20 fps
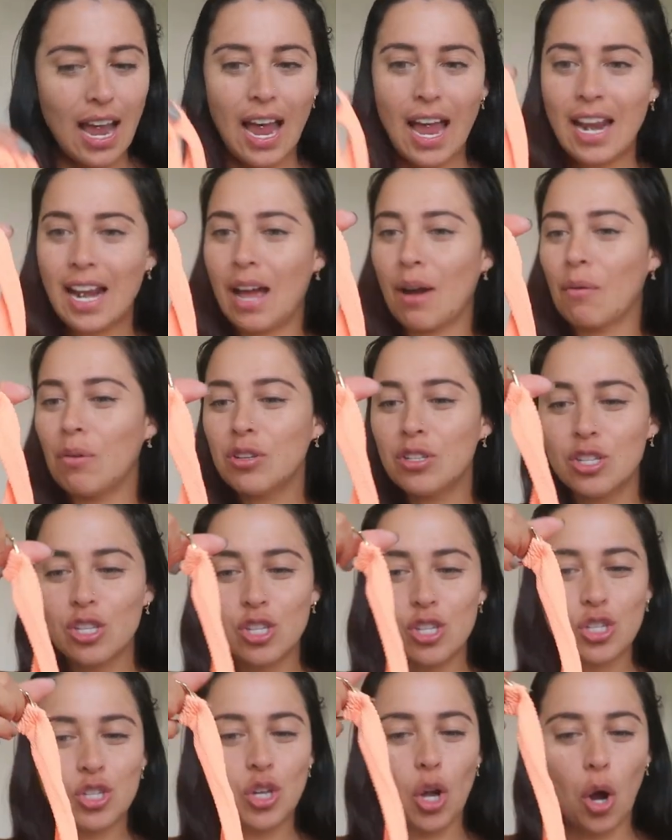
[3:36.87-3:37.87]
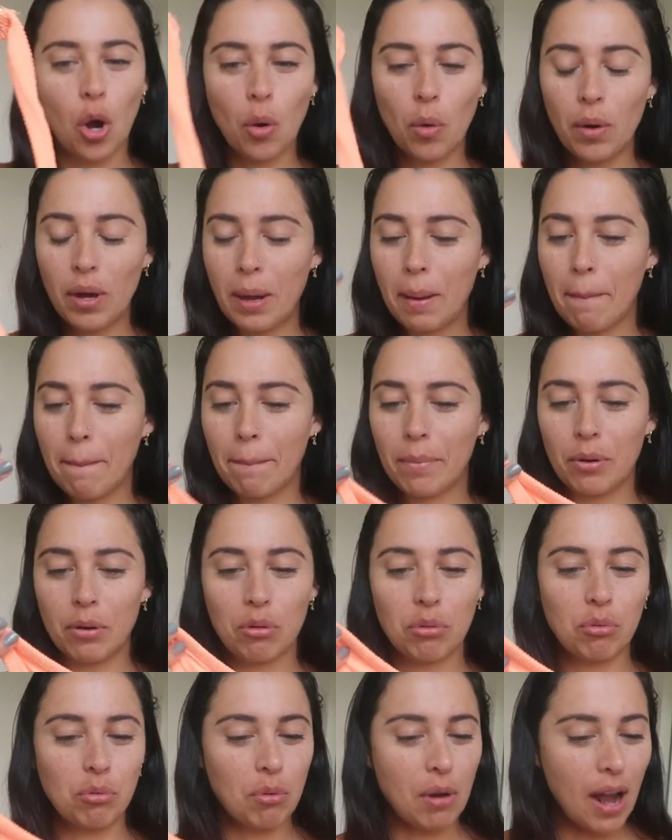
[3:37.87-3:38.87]
And I was so
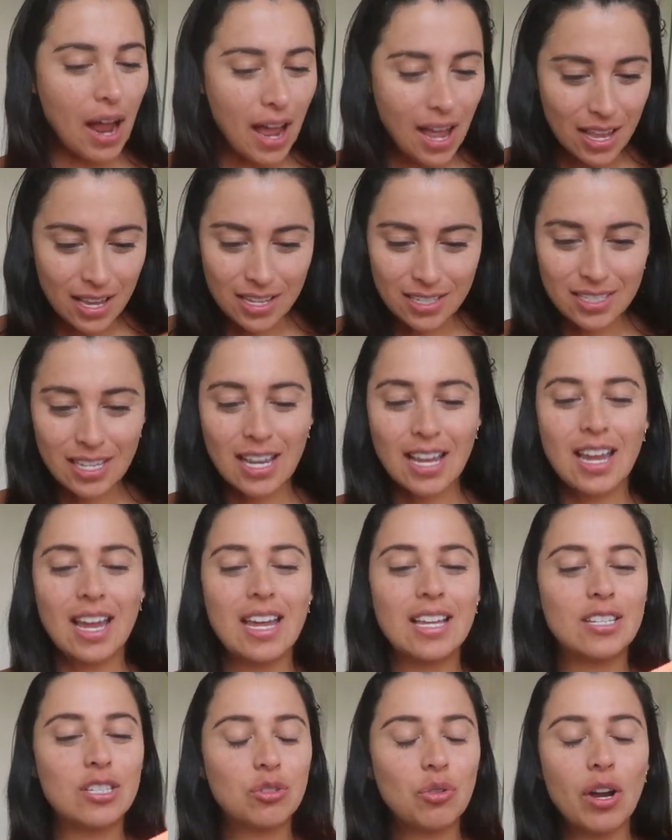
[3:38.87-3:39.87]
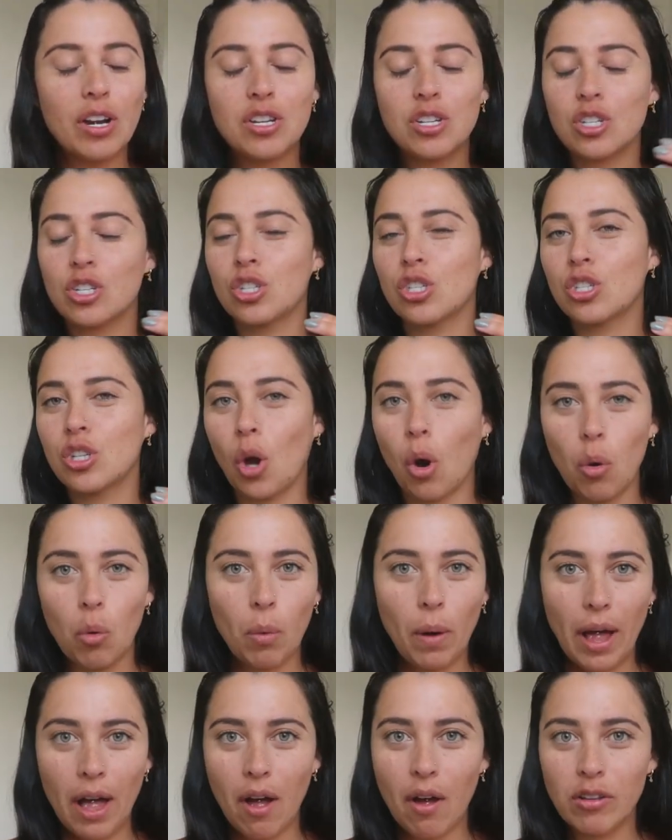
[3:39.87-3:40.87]
impressed. It stretched so
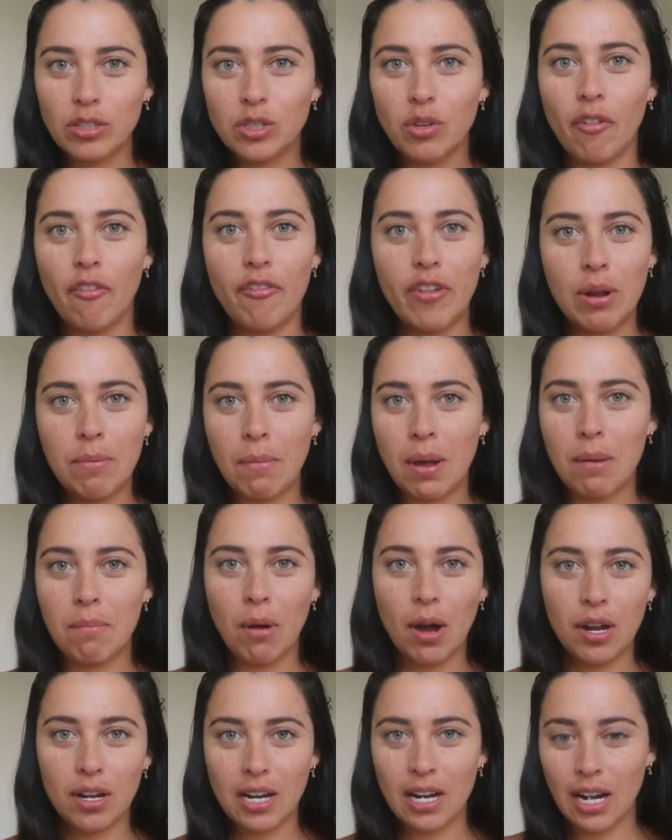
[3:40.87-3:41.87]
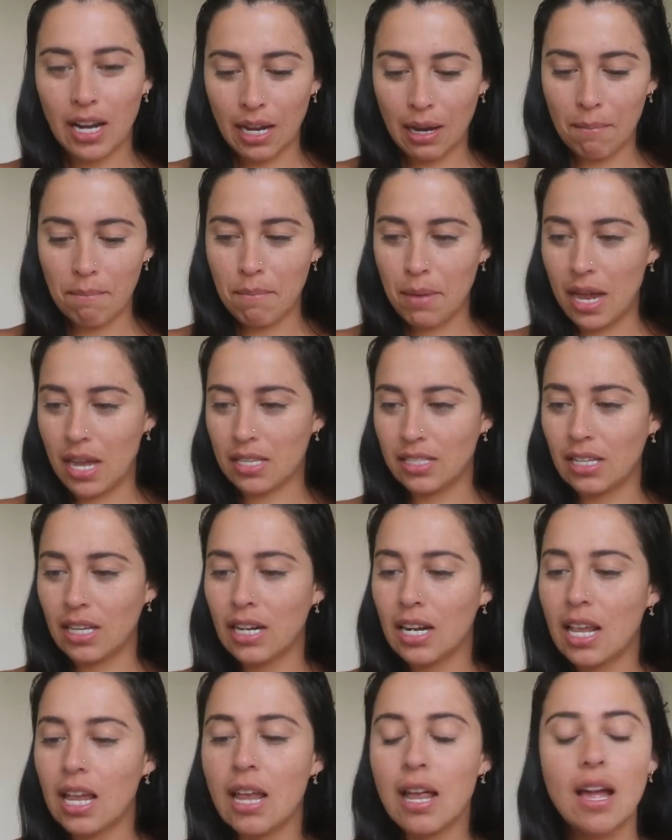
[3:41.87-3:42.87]
well to fit my body like
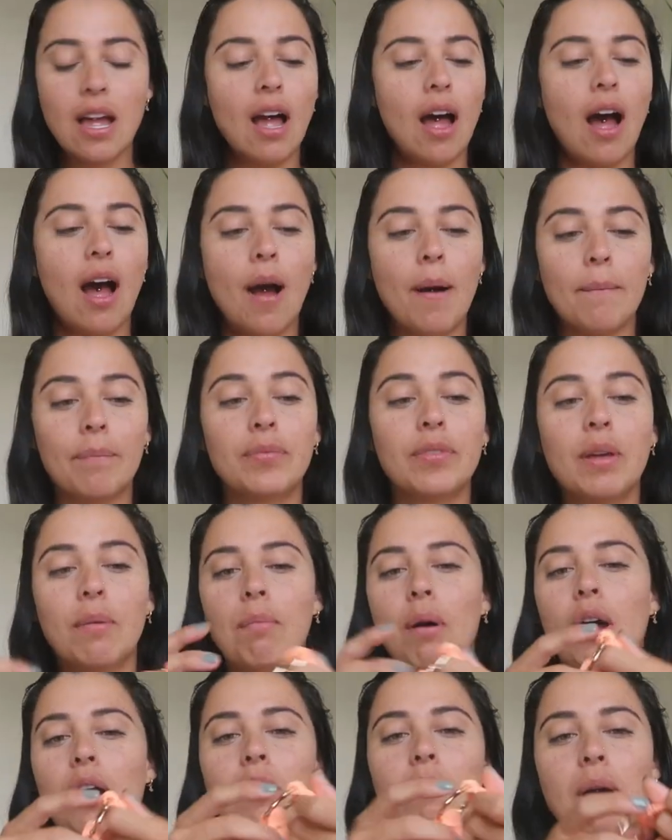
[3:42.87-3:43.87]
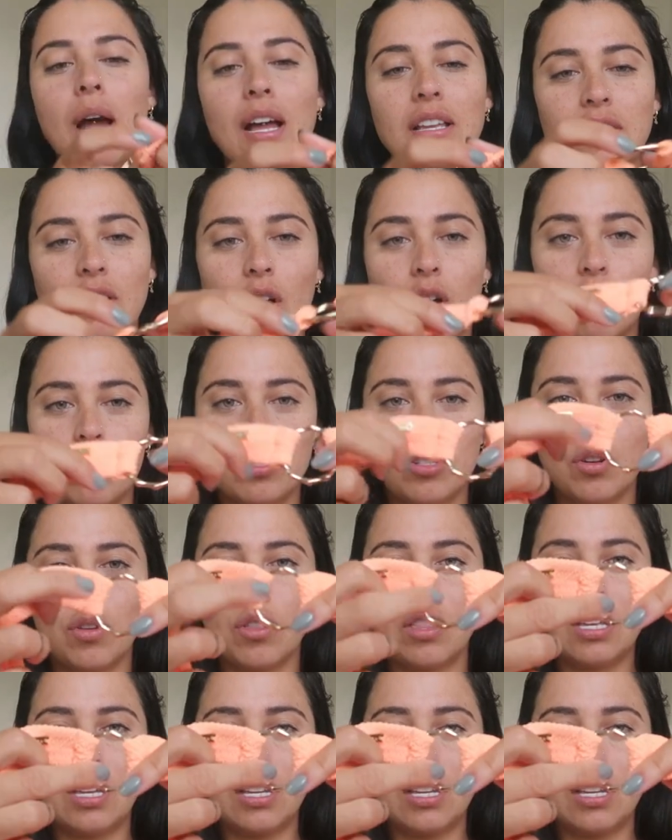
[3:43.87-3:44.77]
amazingly. The bottom has also